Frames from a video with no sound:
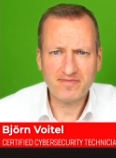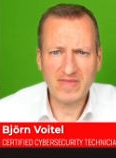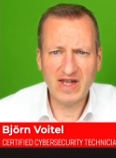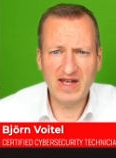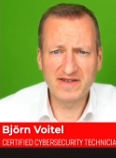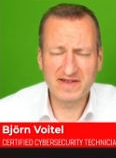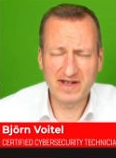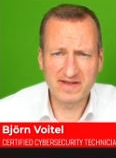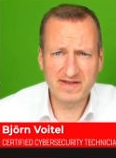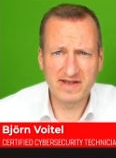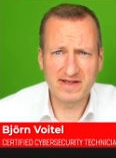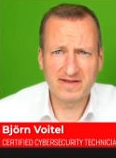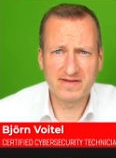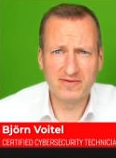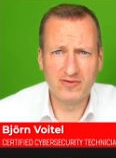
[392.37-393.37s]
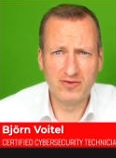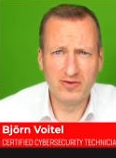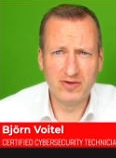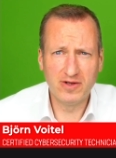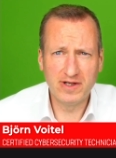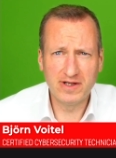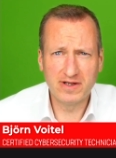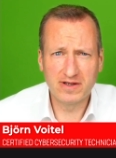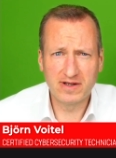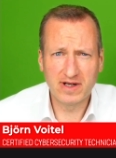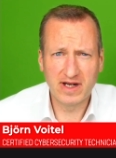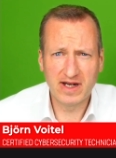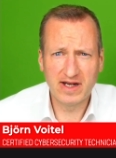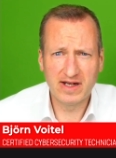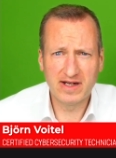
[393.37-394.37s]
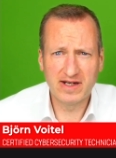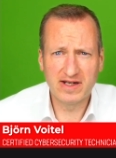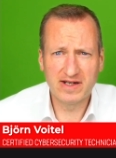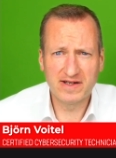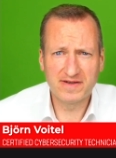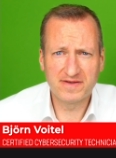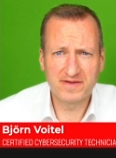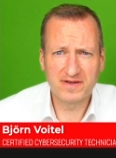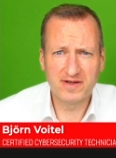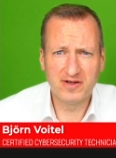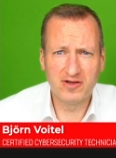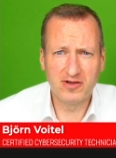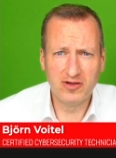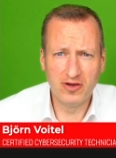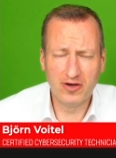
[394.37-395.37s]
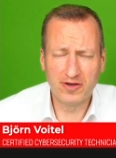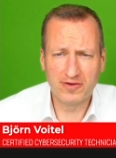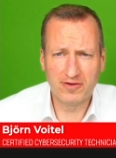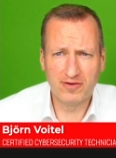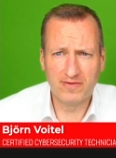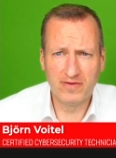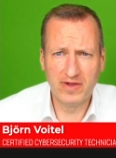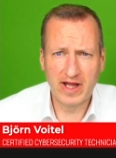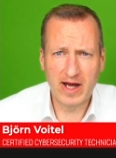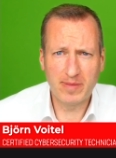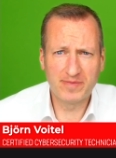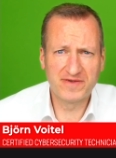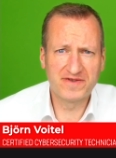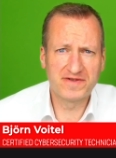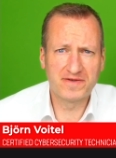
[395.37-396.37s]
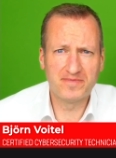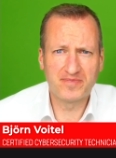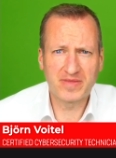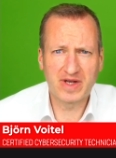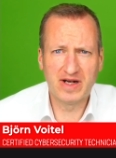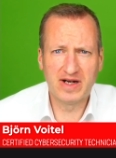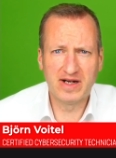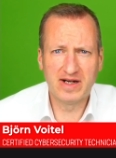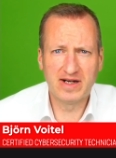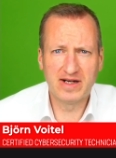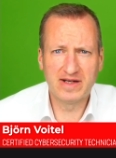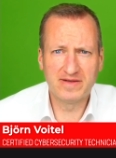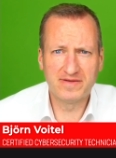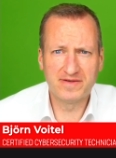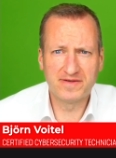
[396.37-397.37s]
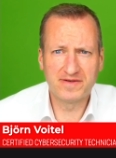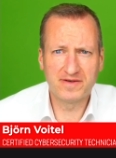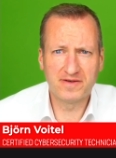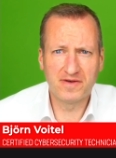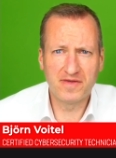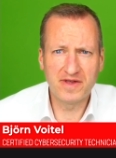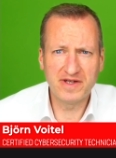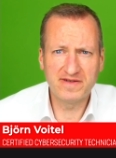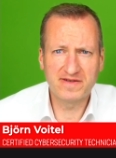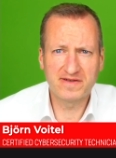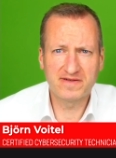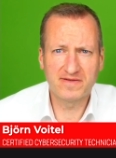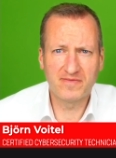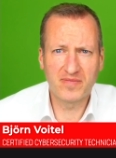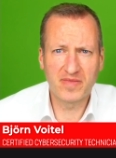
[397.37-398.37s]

as I said earlier, has a lot of labs and uh, these